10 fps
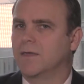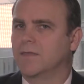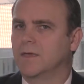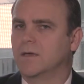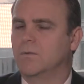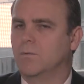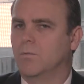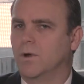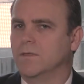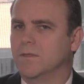And I think
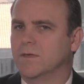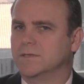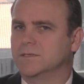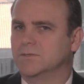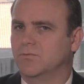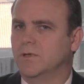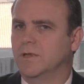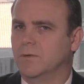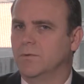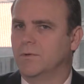one of the things that's
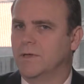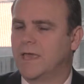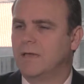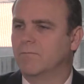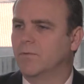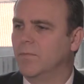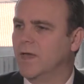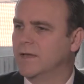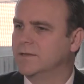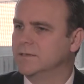really came
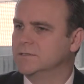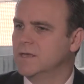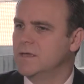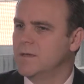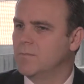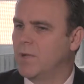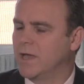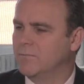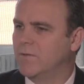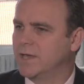from that is
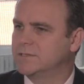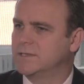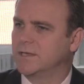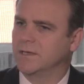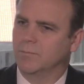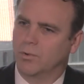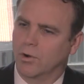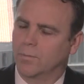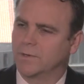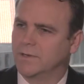by investing in
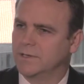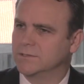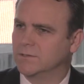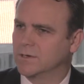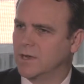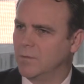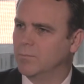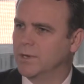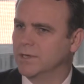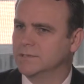properties or
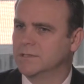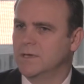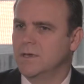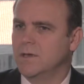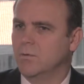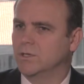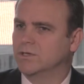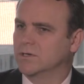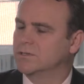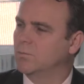companies
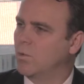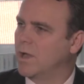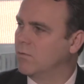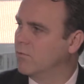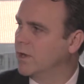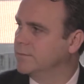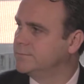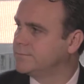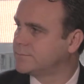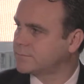which are well
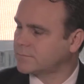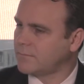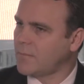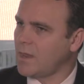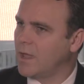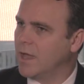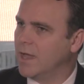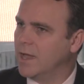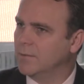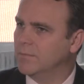run,
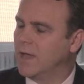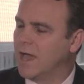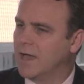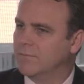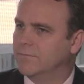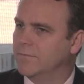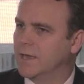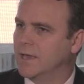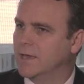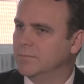have